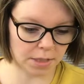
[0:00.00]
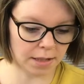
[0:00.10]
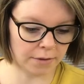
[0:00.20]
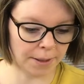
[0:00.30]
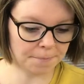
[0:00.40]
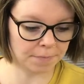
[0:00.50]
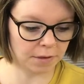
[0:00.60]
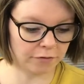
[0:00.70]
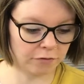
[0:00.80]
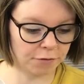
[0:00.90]
Okay,
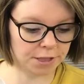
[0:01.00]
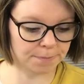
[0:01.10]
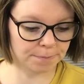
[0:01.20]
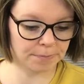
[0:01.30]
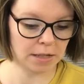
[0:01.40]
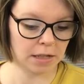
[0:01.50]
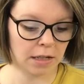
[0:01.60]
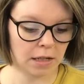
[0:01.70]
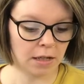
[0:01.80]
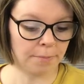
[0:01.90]
the force
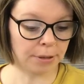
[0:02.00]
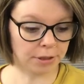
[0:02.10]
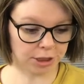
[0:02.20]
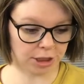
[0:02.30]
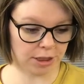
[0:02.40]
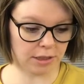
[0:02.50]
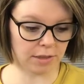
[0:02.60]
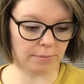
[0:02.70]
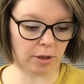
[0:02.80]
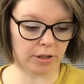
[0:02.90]
pushing
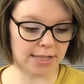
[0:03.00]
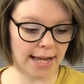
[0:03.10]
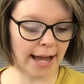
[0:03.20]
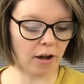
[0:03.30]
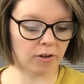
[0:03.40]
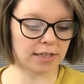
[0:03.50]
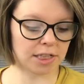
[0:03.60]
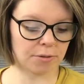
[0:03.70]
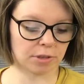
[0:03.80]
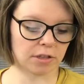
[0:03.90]
the ball out is
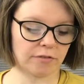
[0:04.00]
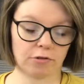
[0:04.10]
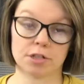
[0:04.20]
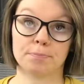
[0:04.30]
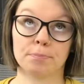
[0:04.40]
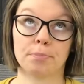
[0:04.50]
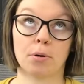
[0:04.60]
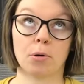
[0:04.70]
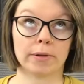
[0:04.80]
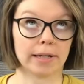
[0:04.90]
equal to the force
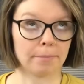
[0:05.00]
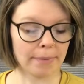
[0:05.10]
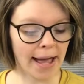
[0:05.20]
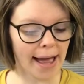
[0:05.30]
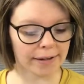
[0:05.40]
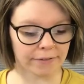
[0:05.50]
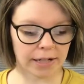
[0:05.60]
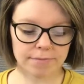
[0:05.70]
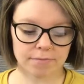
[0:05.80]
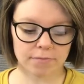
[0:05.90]
pulling it back,
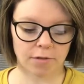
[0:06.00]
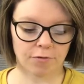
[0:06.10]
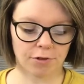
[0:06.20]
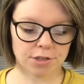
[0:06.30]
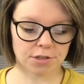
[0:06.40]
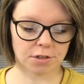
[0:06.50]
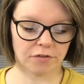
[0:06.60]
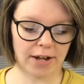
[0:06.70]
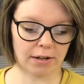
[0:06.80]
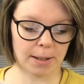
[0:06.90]
right? Forces are
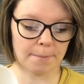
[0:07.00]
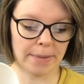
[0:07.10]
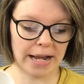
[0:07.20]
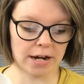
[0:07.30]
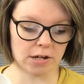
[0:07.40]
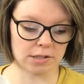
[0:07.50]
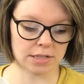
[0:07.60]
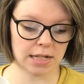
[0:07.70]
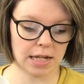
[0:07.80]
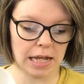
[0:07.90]
found in pairs.